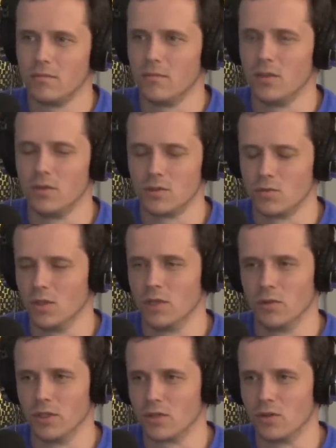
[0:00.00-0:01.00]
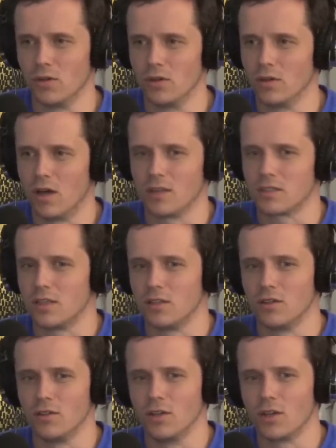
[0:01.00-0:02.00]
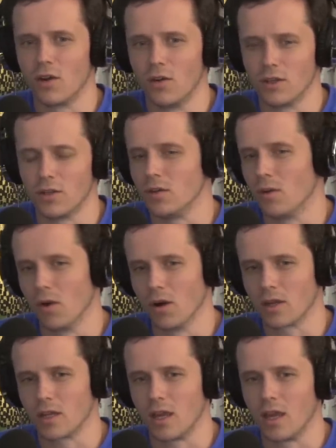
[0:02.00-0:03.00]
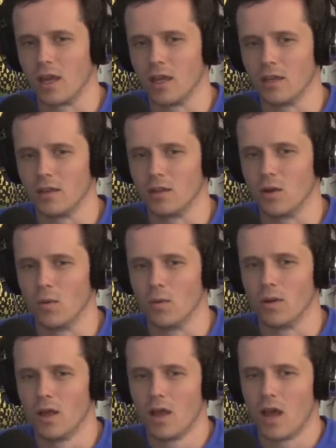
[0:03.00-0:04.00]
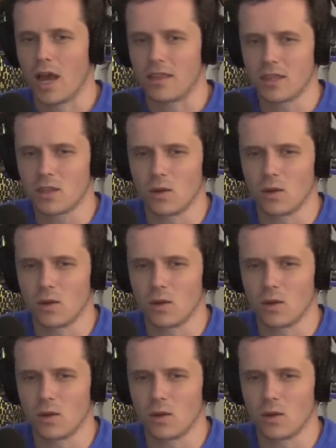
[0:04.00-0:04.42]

it was really, really cool. All of a sudden you're going to New York, and, I think